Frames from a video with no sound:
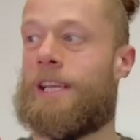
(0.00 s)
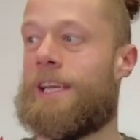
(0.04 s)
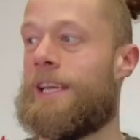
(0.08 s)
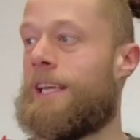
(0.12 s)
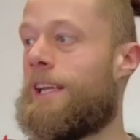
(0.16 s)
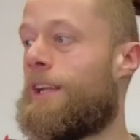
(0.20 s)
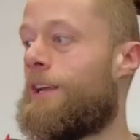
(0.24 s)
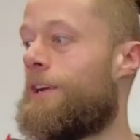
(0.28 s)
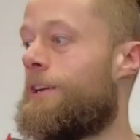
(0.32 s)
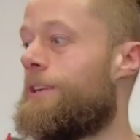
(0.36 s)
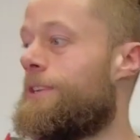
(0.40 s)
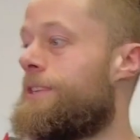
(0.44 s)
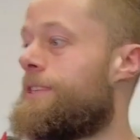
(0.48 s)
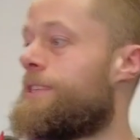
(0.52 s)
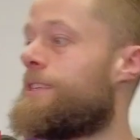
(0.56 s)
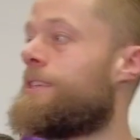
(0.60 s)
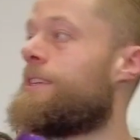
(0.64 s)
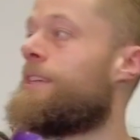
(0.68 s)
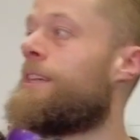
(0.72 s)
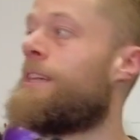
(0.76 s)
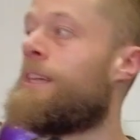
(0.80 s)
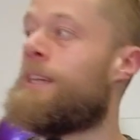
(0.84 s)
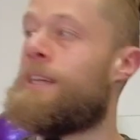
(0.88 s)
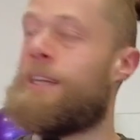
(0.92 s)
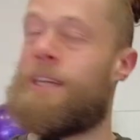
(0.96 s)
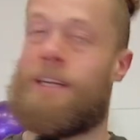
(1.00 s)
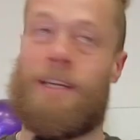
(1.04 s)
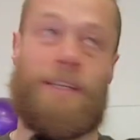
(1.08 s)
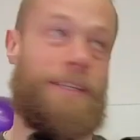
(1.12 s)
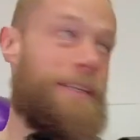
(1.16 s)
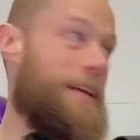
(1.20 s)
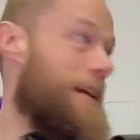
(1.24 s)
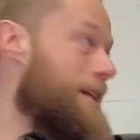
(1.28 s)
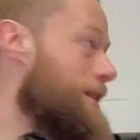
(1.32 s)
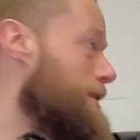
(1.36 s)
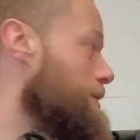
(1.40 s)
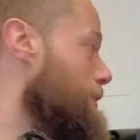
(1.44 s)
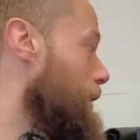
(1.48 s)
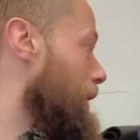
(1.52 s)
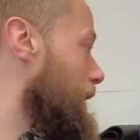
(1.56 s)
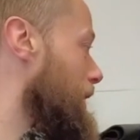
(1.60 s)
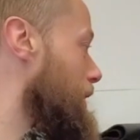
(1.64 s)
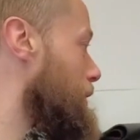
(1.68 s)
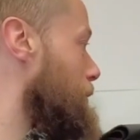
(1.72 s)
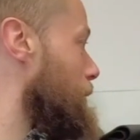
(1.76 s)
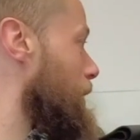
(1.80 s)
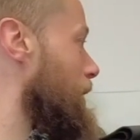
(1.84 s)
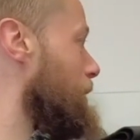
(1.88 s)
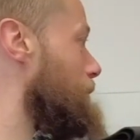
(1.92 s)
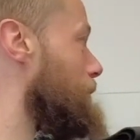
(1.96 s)
kilos, and then
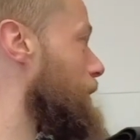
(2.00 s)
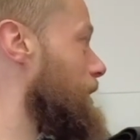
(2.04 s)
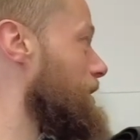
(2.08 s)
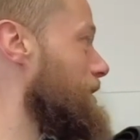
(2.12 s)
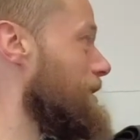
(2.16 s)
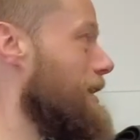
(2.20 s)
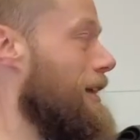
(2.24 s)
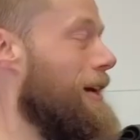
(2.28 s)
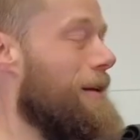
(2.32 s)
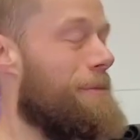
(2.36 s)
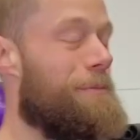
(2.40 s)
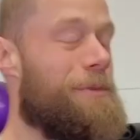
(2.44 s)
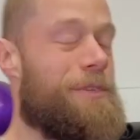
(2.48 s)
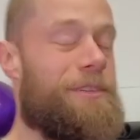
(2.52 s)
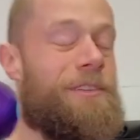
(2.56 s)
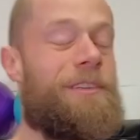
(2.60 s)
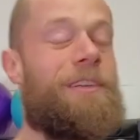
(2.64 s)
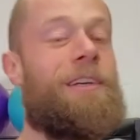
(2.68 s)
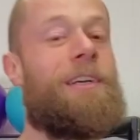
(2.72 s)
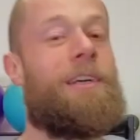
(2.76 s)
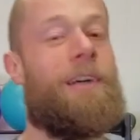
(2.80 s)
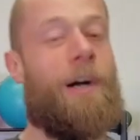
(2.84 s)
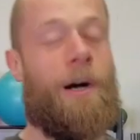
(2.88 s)
20 ring muscle-ups.